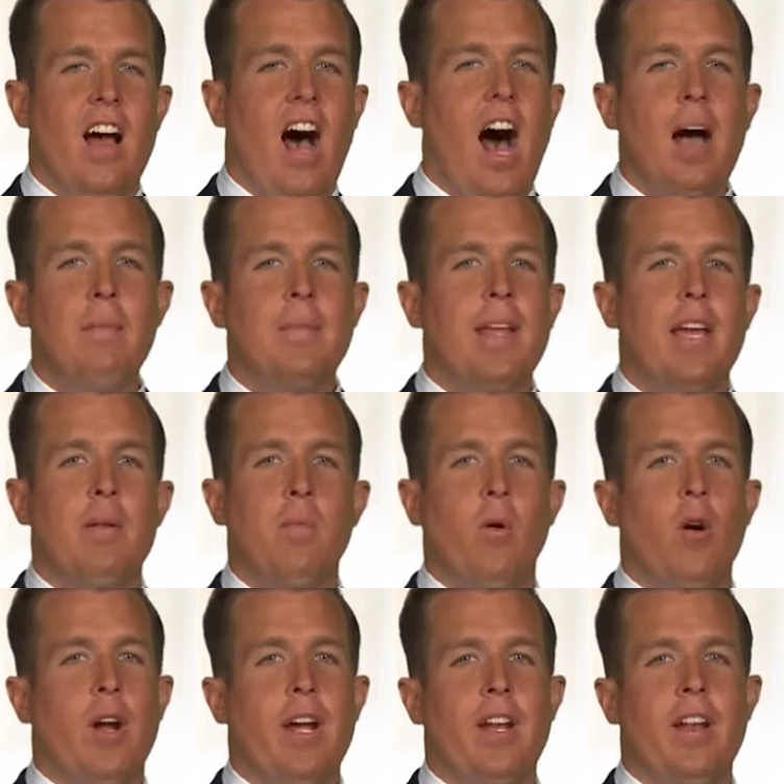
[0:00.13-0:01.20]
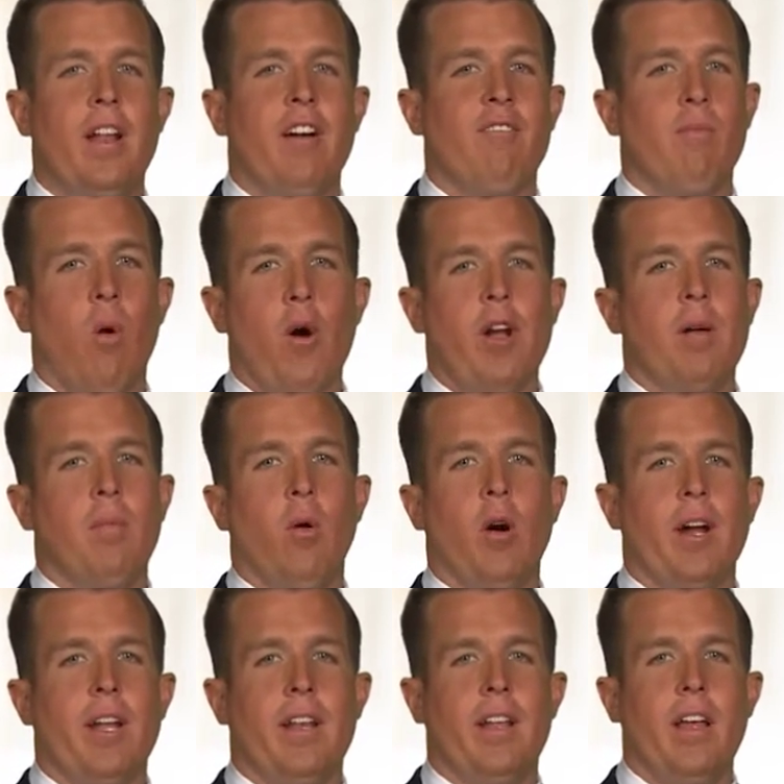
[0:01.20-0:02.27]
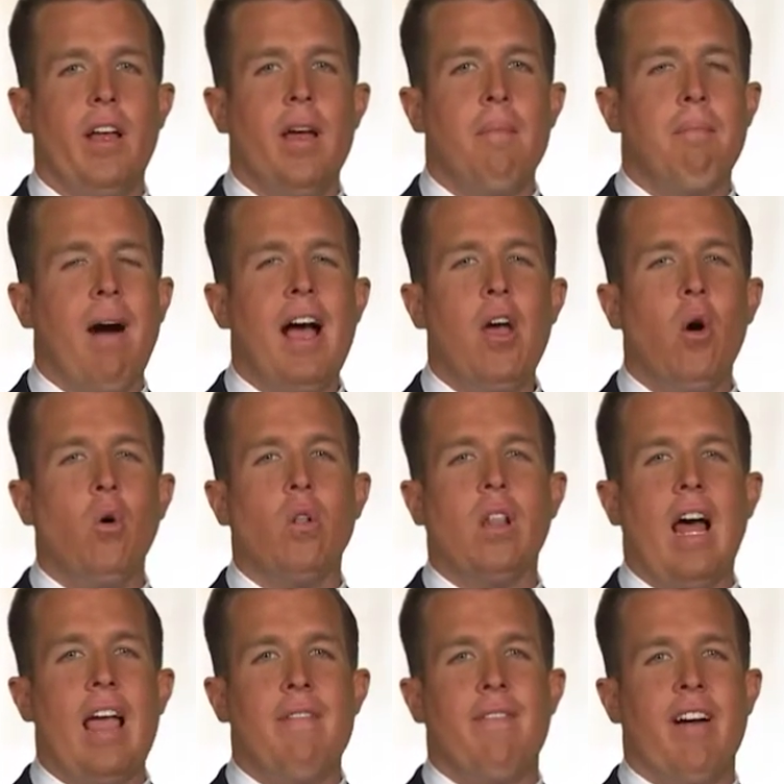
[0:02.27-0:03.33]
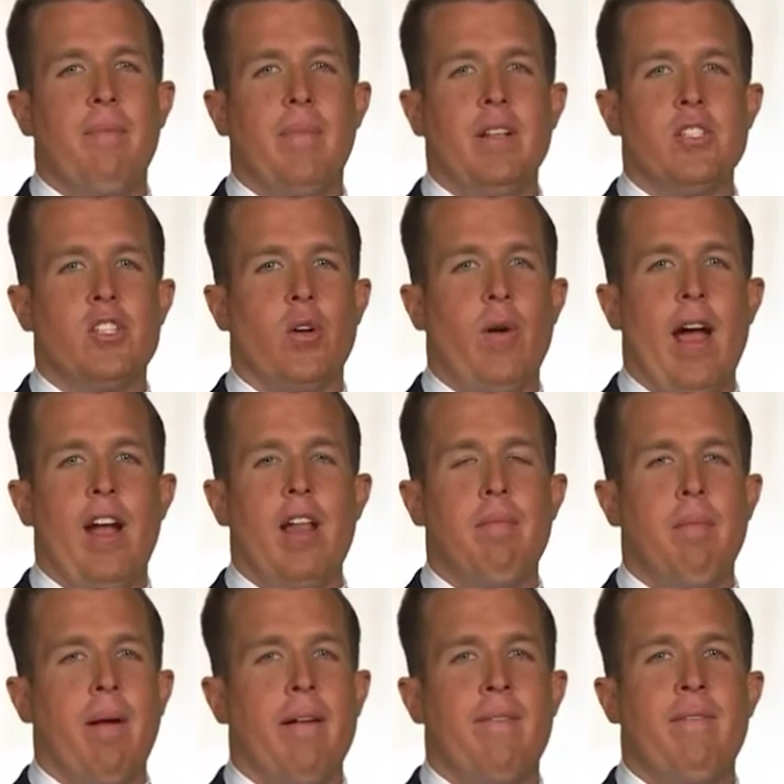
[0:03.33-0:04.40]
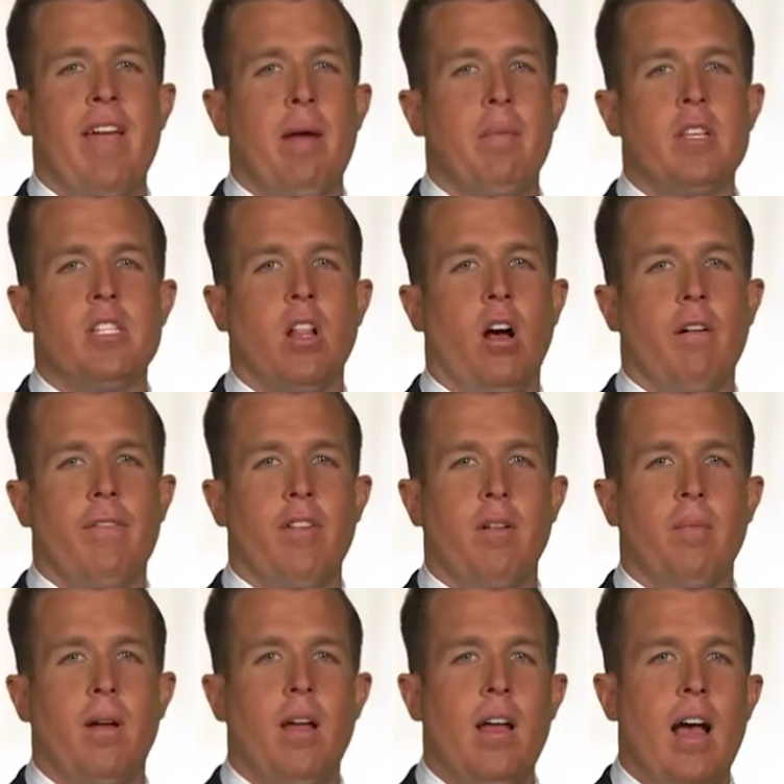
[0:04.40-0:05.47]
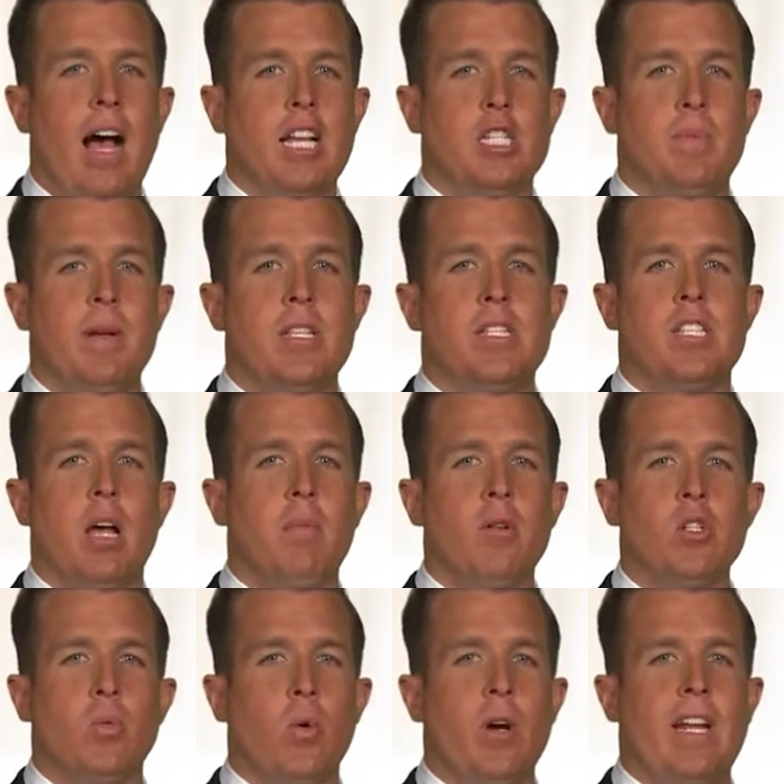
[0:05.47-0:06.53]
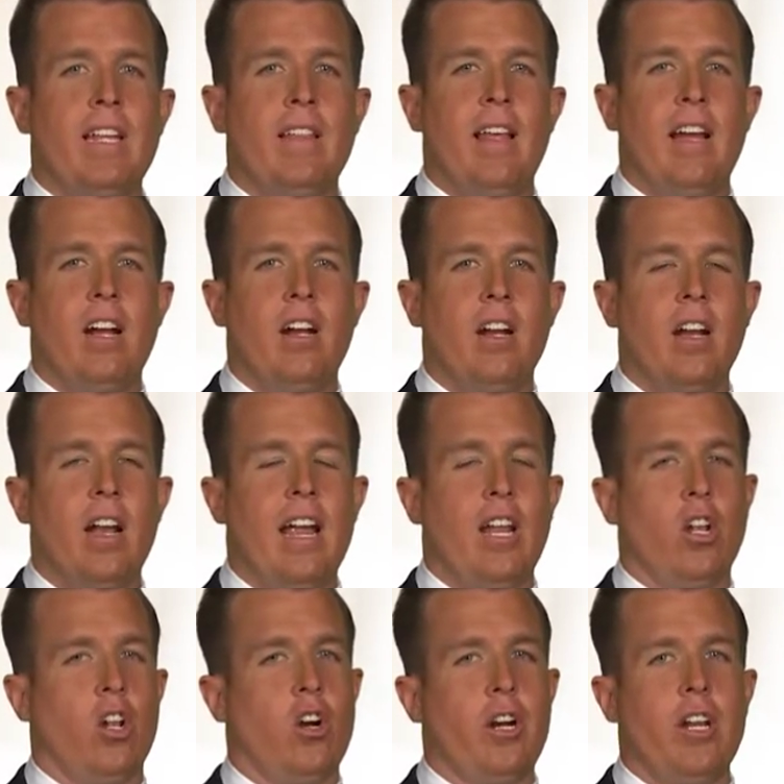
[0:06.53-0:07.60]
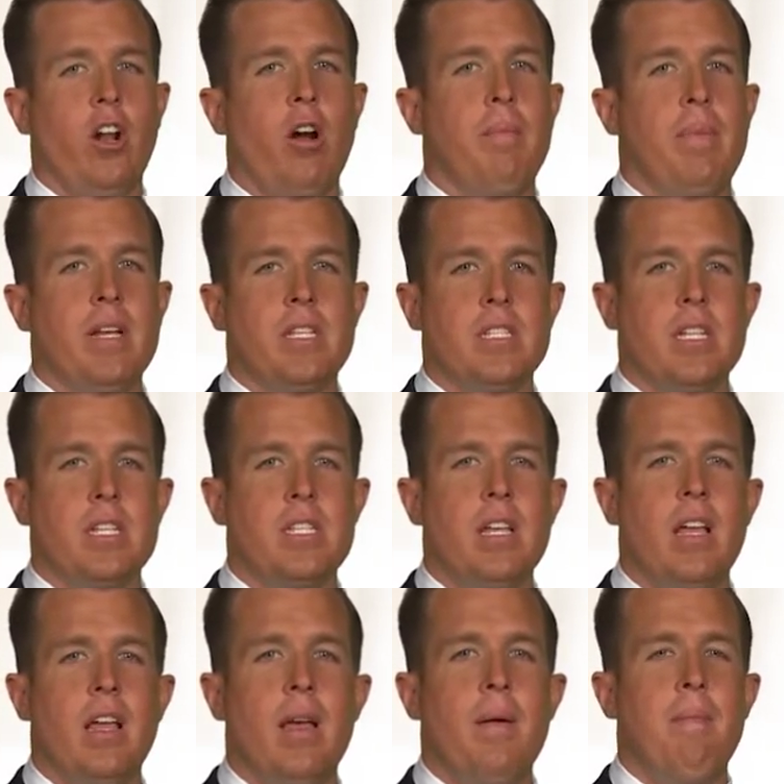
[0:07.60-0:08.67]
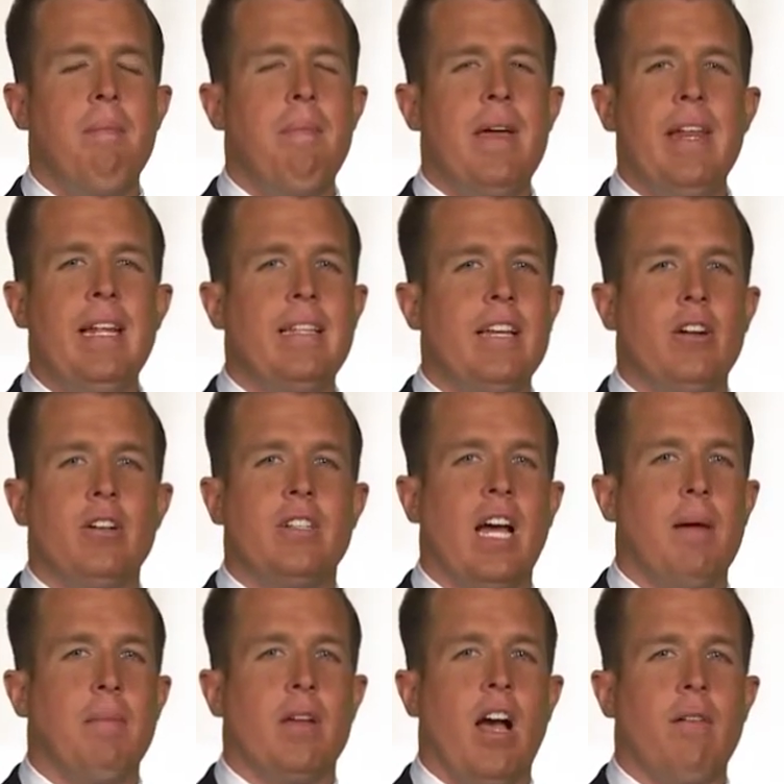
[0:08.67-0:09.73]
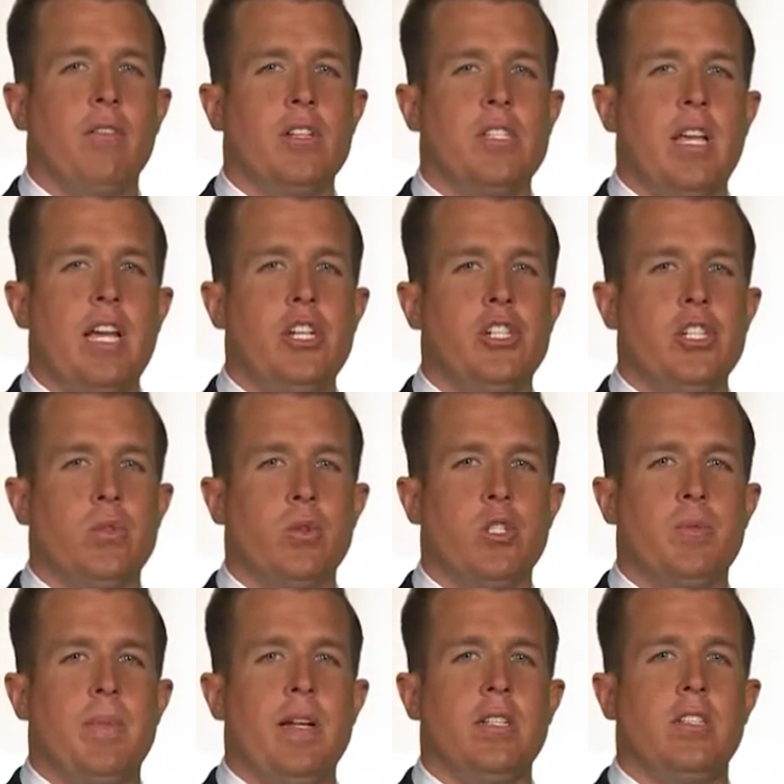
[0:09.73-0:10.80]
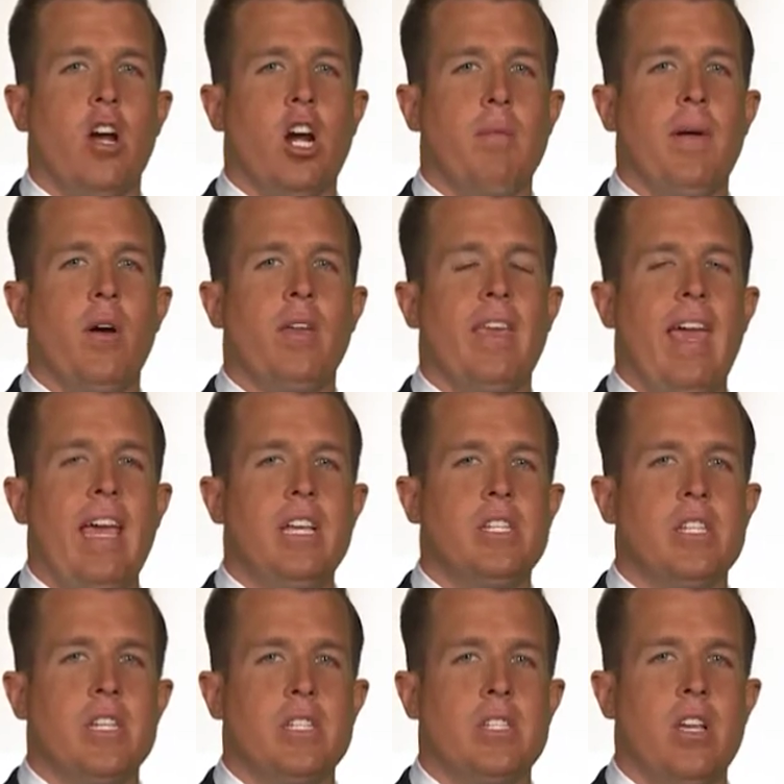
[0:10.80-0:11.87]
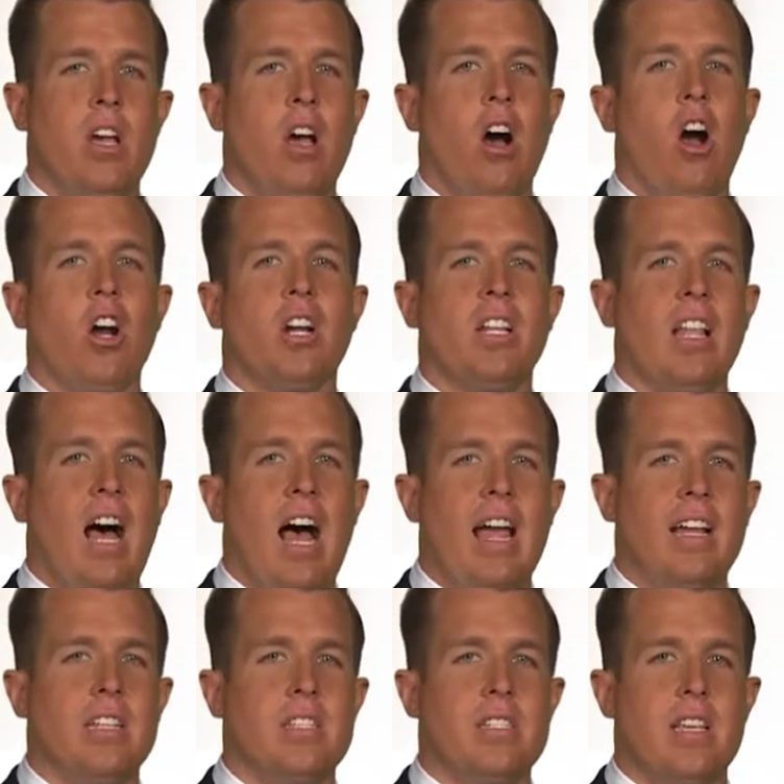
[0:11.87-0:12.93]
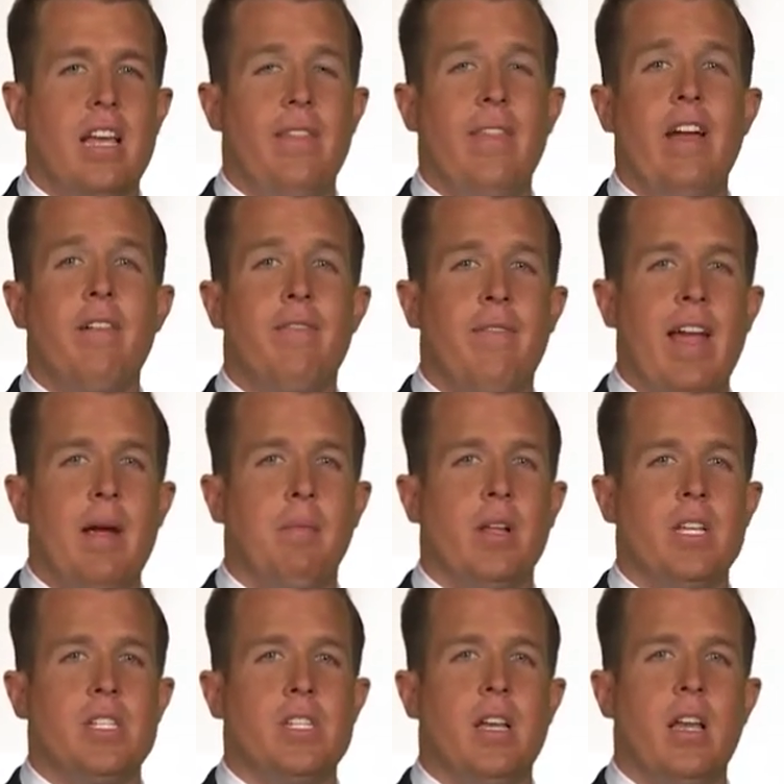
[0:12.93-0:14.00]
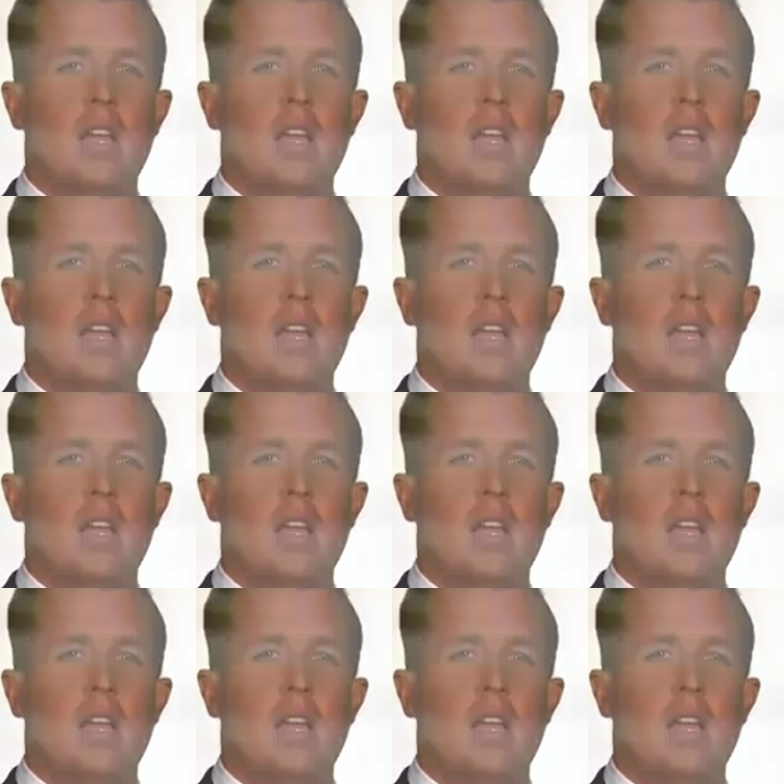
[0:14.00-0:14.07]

I'm Dan Morgan of Morgan & Morgan. My whole life I've been surrounded by my family's law firm. I spent summers working there and learning our business. Many dinner time conversations were spent talking about cases, our clients, and their families.